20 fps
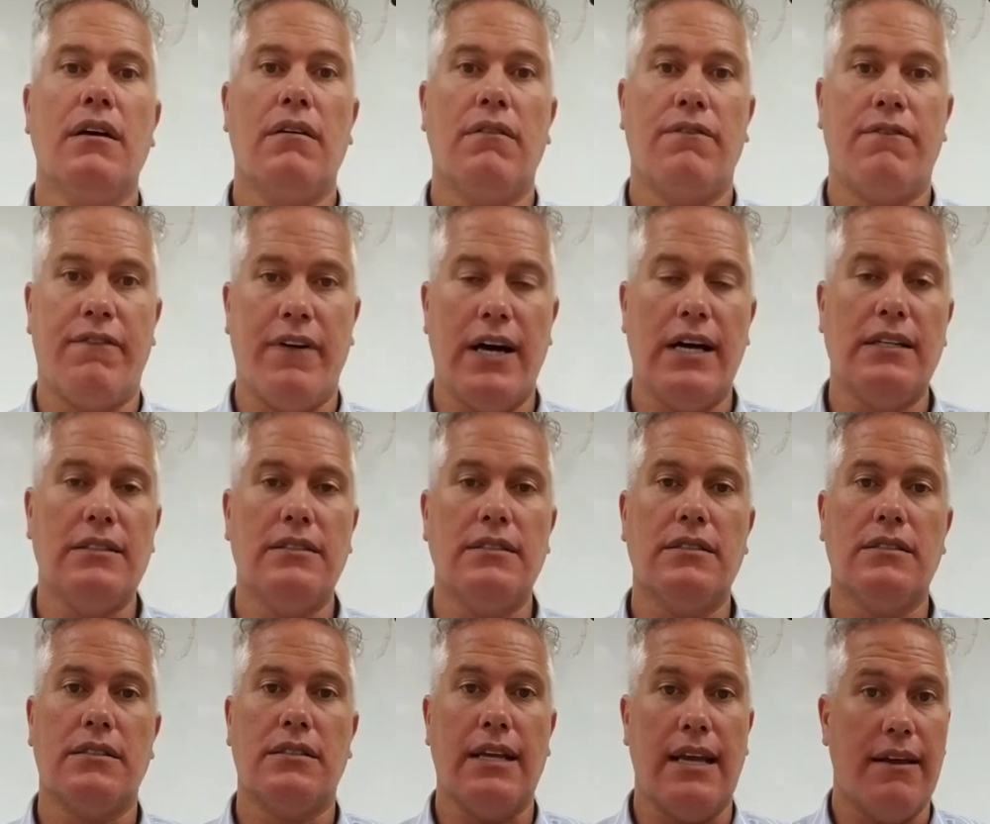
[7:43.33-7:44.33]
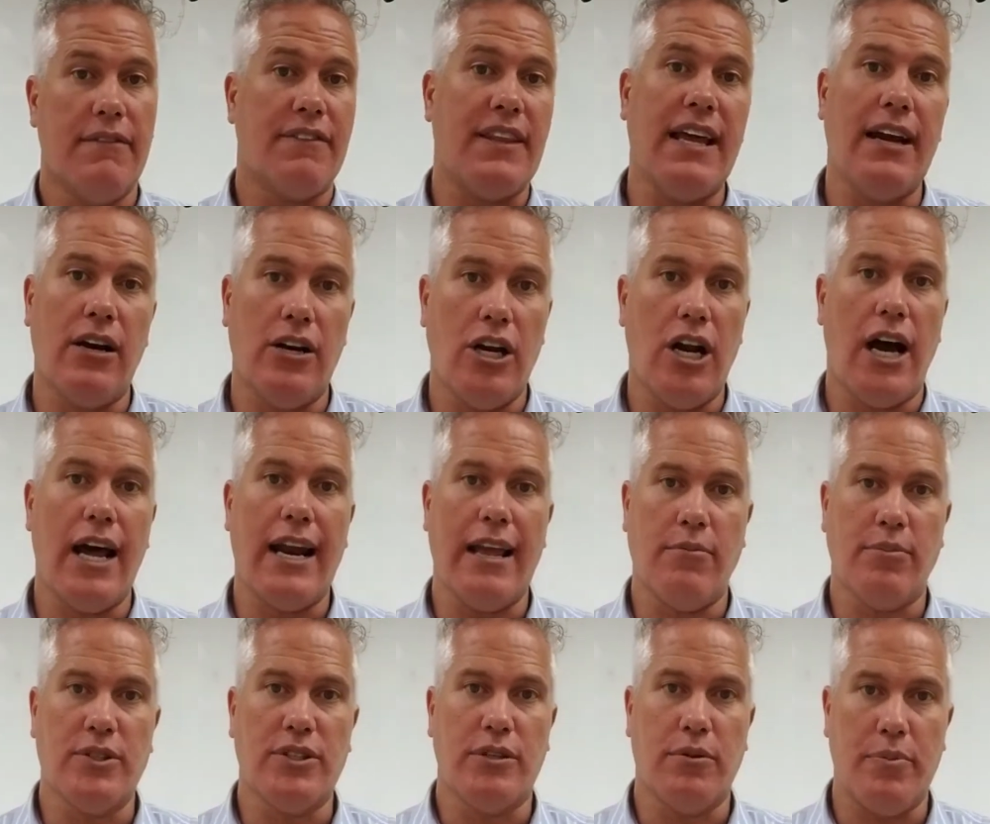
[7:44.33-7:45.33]
they are not
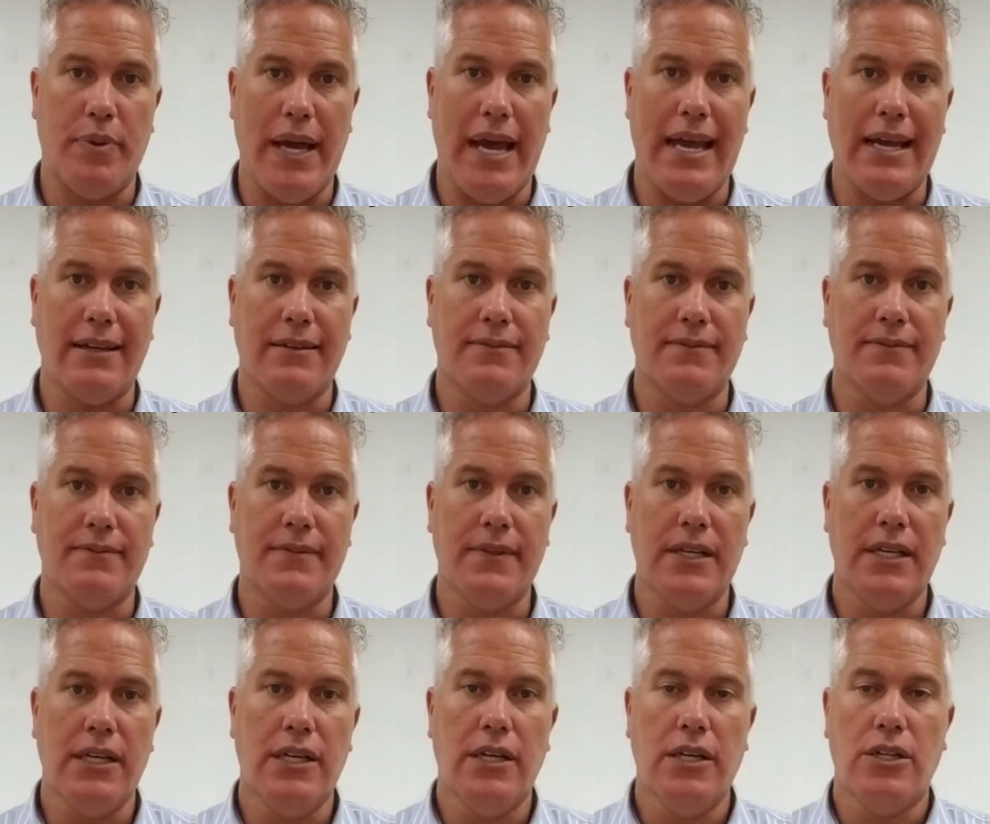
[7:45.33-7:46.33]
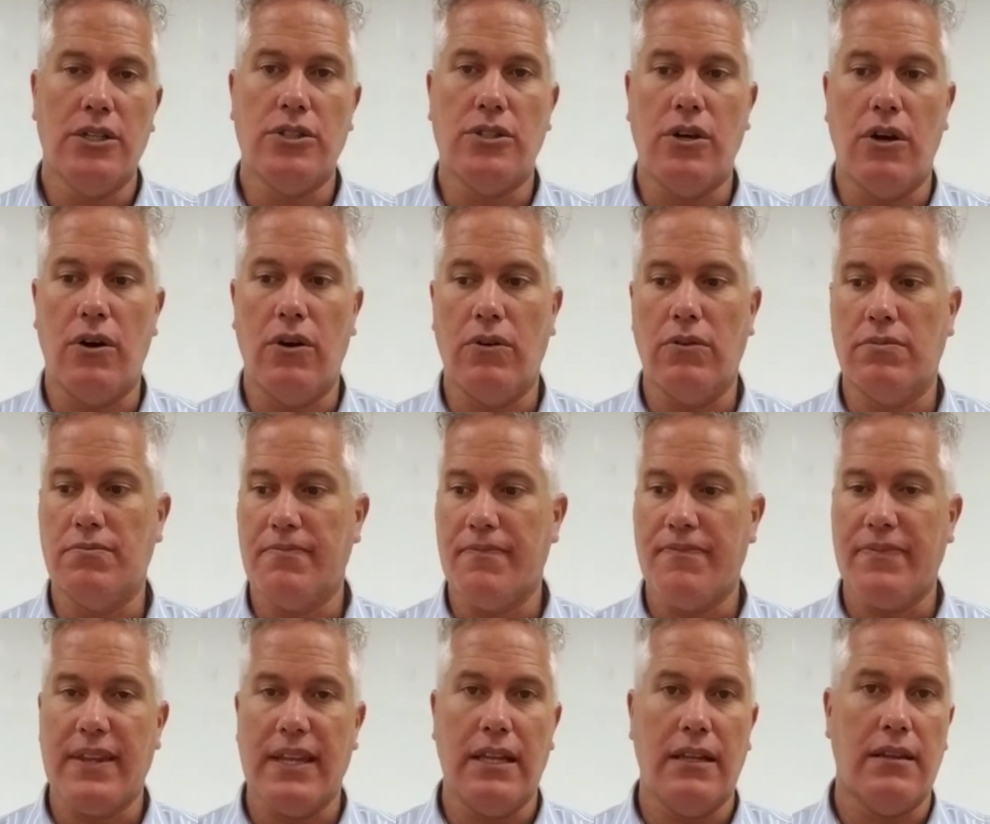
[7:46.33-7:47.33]
able to pay. So
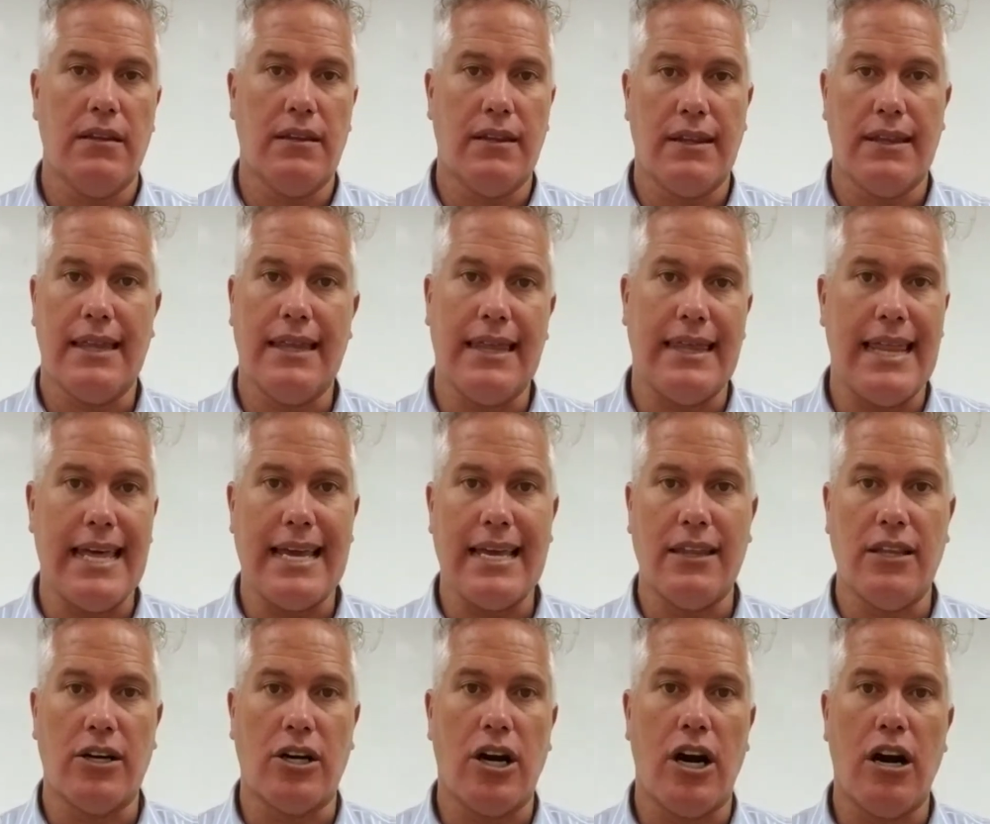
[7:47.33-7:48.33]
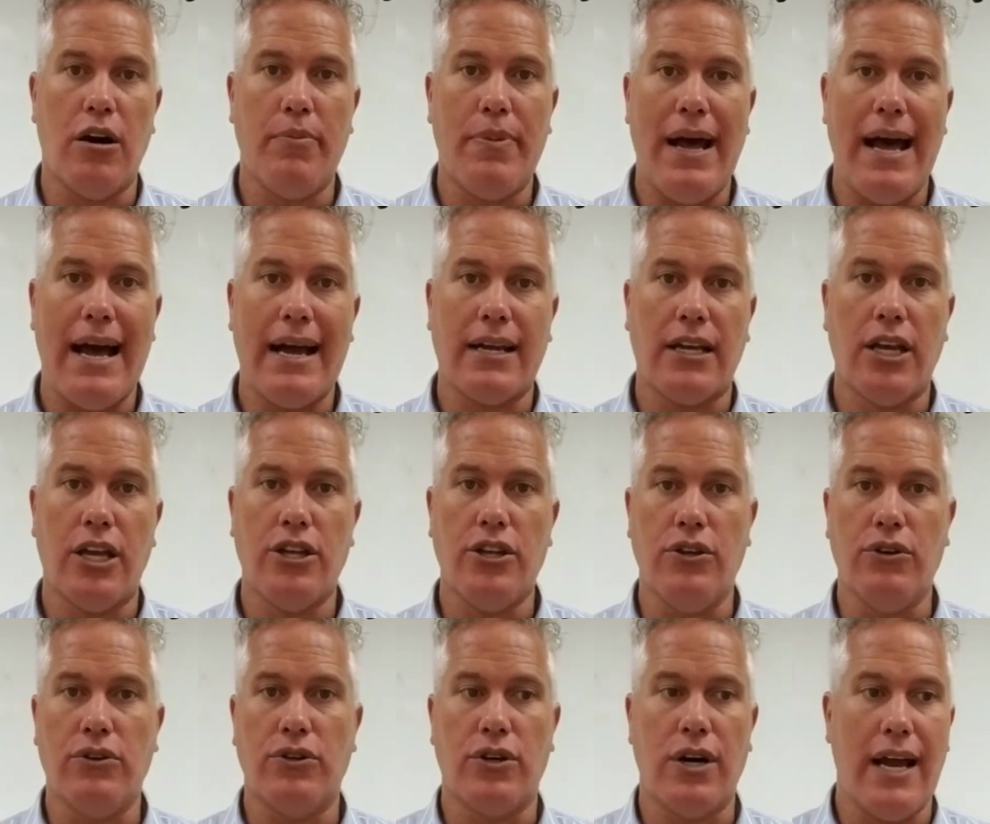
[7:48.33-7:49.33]
they get their car back,
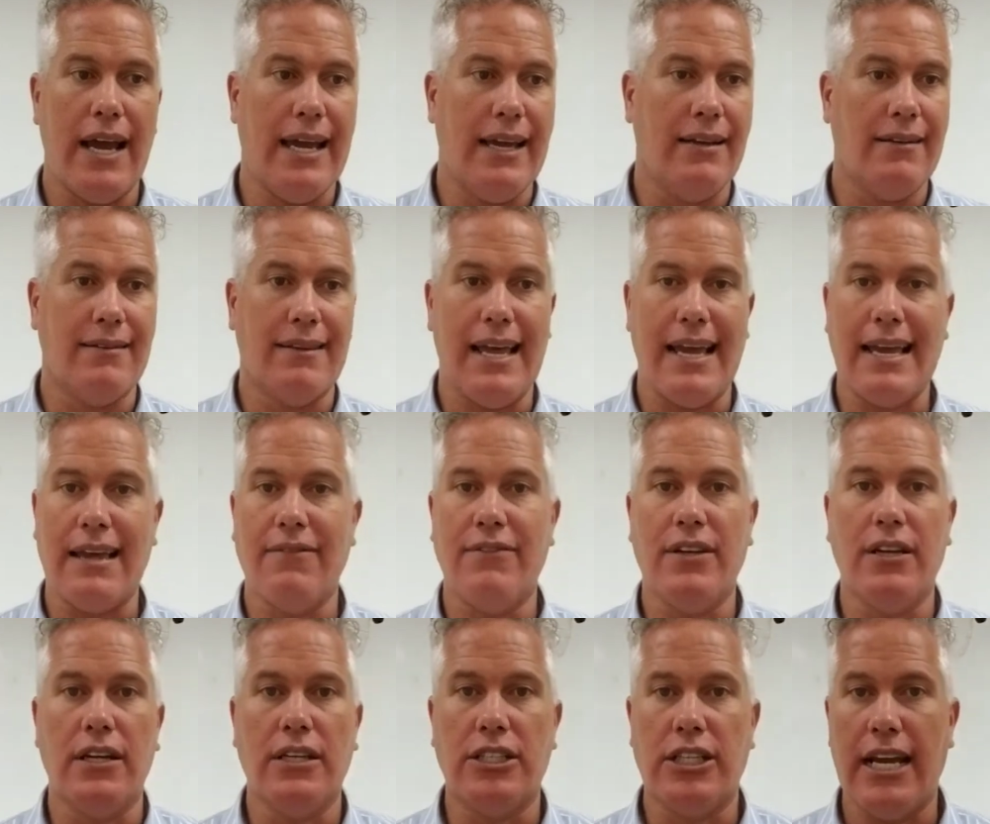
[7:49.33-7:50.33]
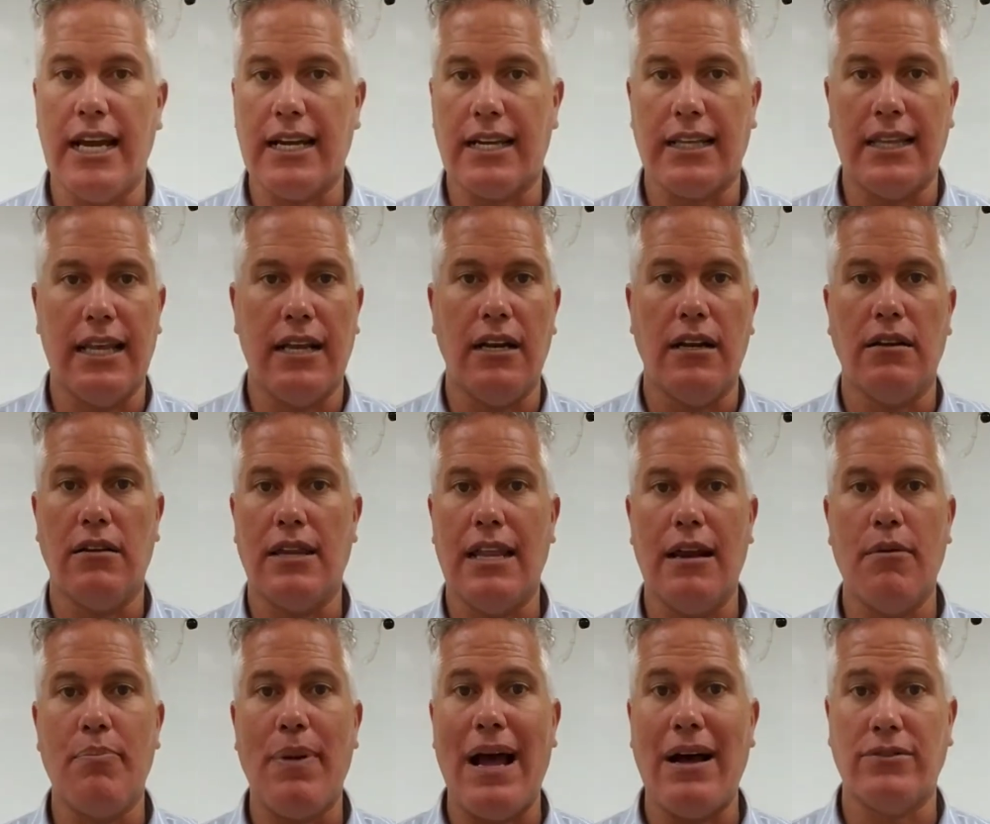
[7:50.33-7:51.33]
they give you a check
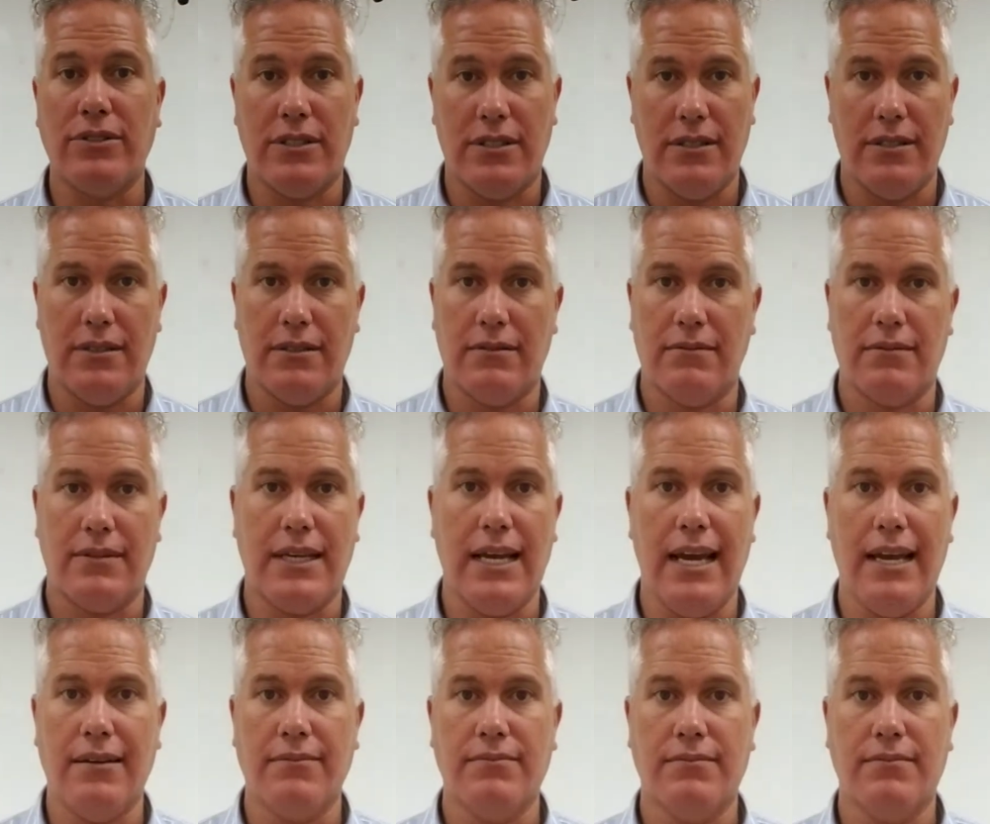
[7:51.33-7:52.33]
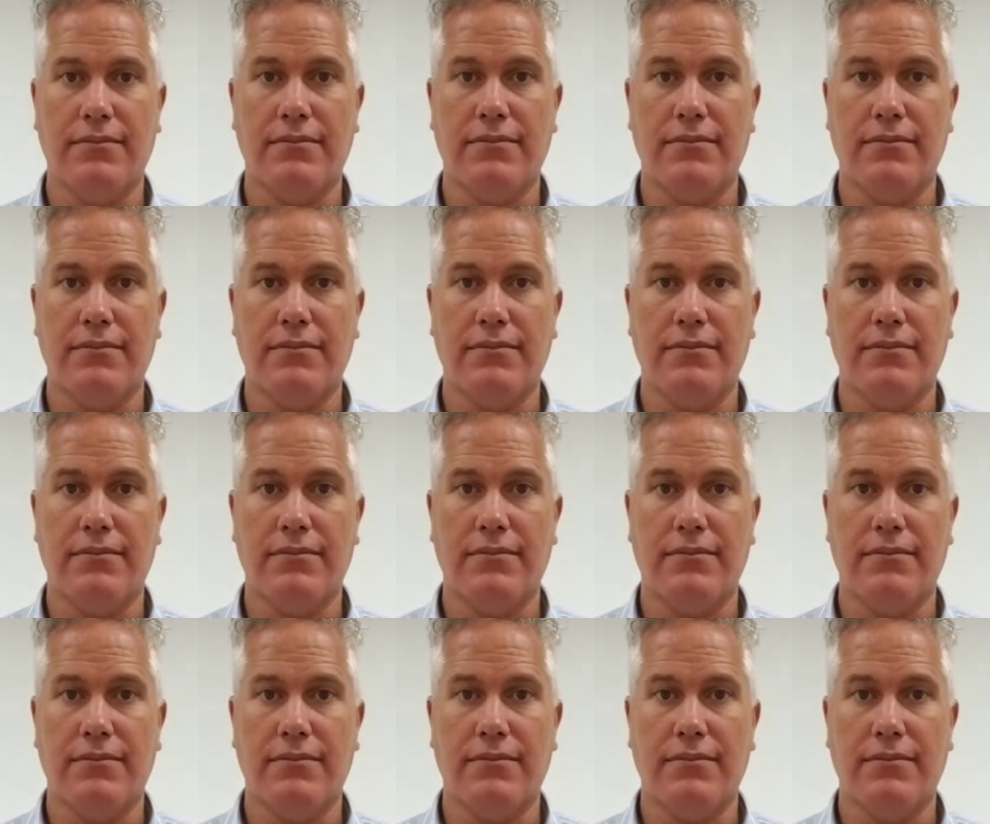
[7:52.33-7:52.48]
that bounces, okay?